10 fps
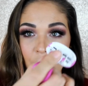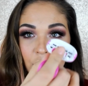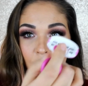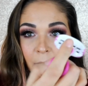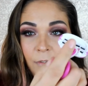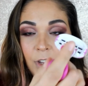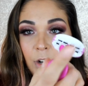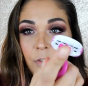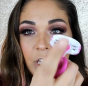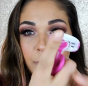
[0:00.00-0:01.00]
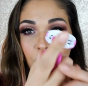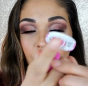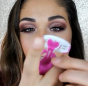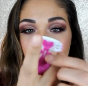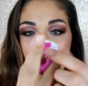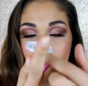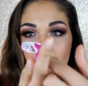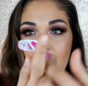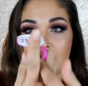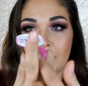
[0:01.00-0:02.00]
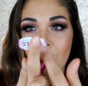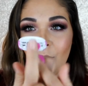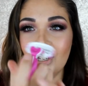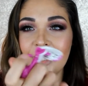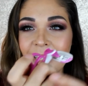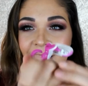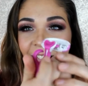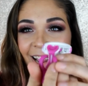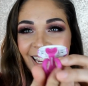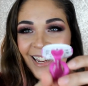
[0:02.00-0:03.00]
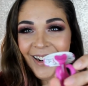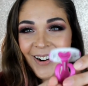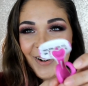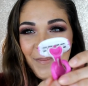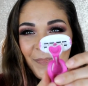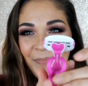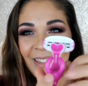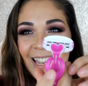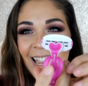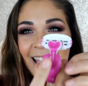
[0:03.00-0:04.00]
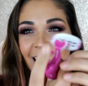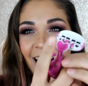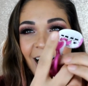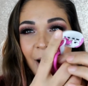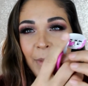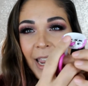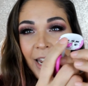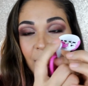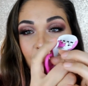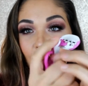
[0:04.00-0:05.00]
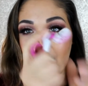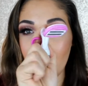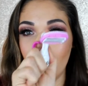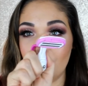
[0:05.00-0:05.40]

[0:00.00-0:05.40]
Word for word: So my finger fits perfectly between this little slot here um, and right here.